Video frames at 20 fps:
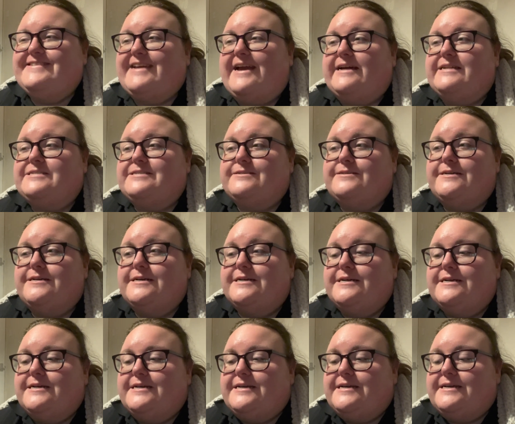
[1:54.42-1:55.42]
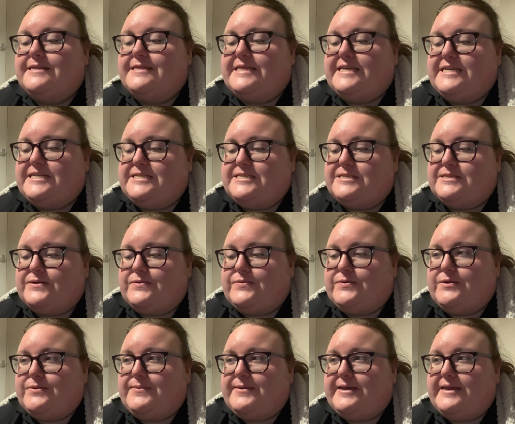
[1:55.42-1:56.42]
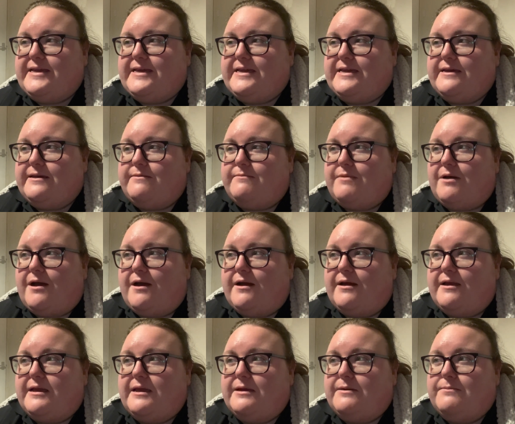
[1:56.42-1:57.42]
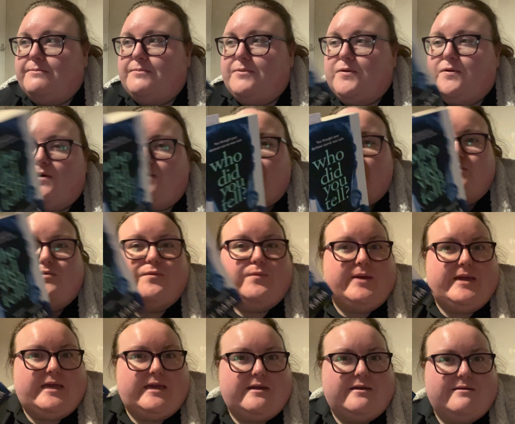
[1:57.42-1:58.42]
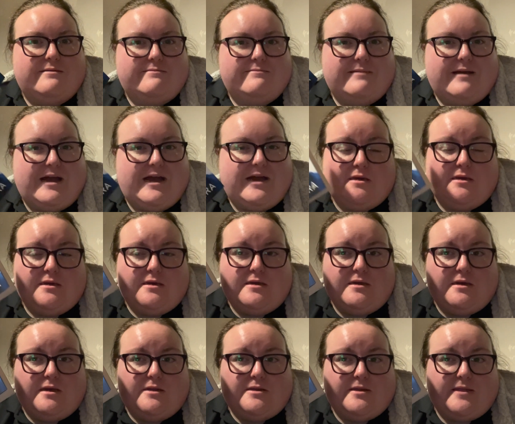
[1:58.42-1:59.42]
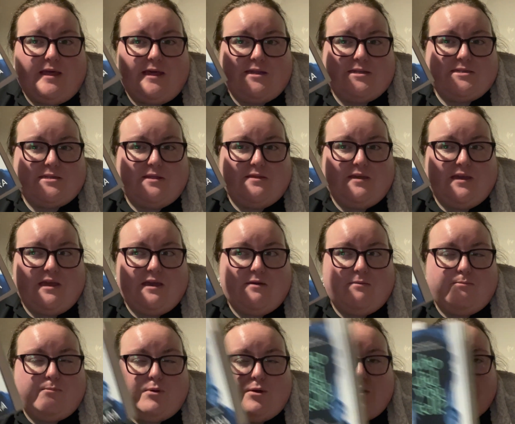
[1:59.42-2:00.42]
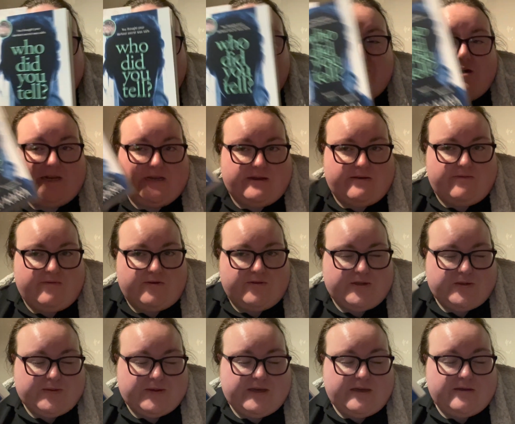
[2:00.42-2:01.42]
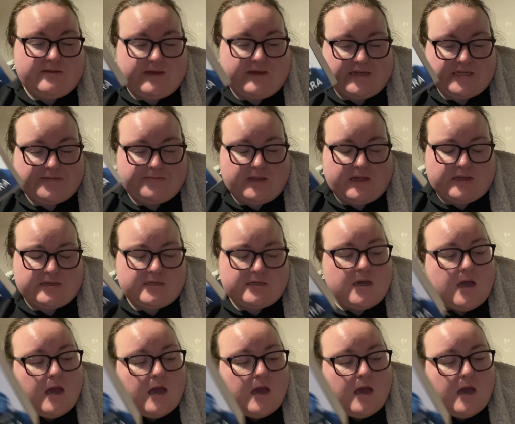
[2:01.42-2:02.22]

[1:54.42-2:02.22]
So this will be my book of the week. So that's the book I'm reading for this week. That is planned.